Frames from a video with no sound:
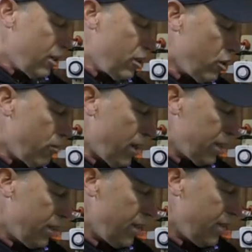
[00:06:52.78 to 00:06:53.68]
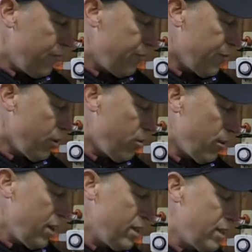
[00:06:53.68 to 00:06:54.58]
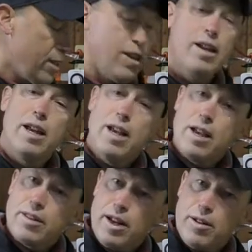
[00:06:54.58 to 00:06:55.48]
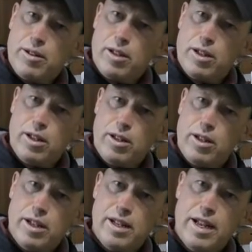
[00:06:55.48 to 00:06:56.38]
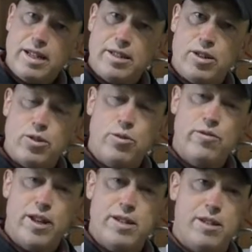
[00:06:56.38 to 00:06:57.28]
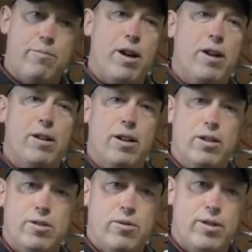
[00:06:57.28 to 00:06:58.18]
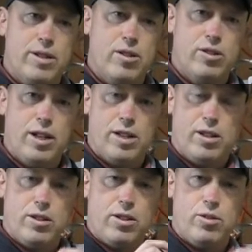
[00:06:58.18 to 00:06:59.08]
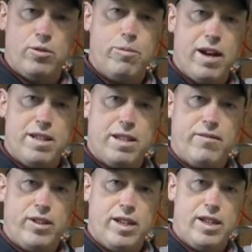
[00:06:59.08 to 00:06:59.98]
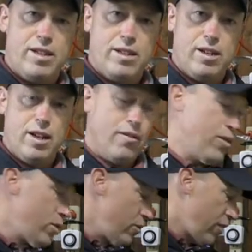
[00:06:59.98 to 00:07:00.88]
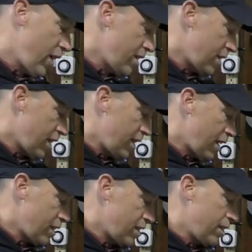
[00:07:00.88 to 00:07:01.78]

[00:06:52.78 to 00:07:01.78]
correctly oriented, then I connected the 2 fans in parallel. So essentially I took the 2 positive leads of the 2 fans and connected to